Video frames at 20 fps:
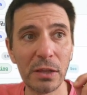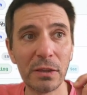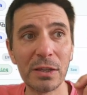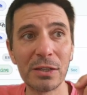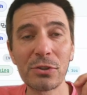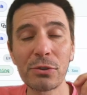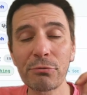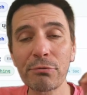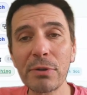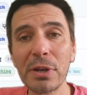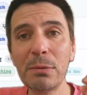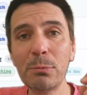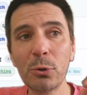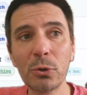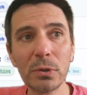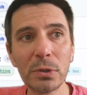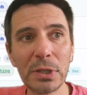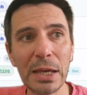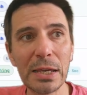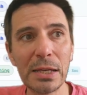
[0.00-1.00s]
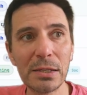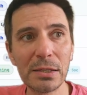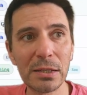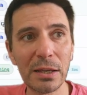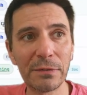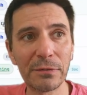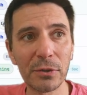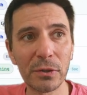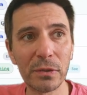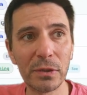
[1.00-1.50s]
There's 3 more days
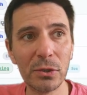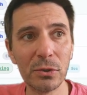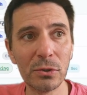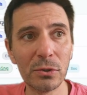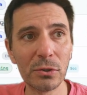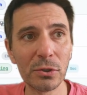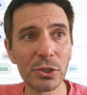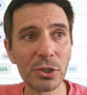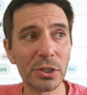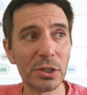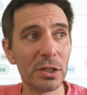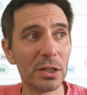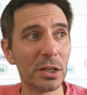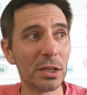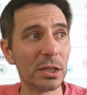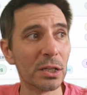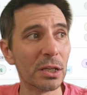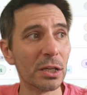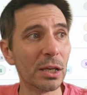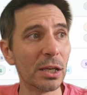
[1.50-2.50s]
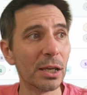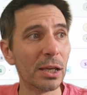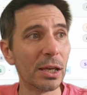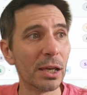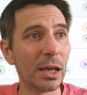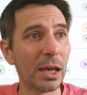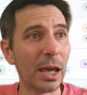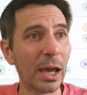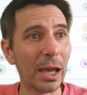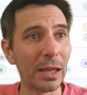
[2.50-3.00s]
left on the auction,
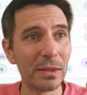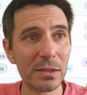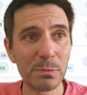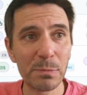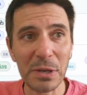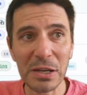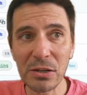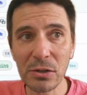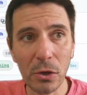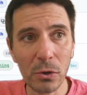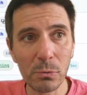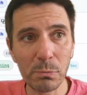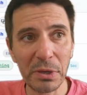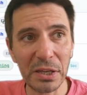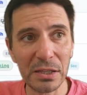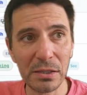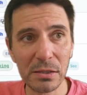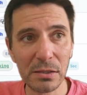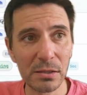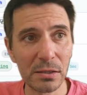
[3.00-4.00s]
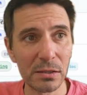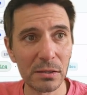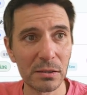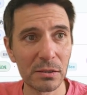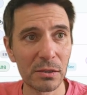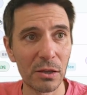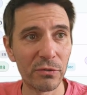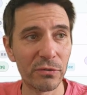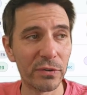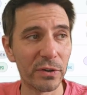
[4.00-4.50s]
and there's been no bids
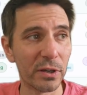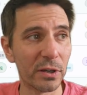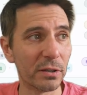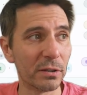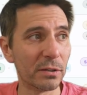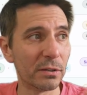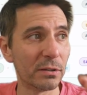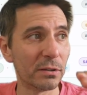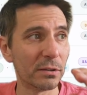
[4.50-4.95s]
so far.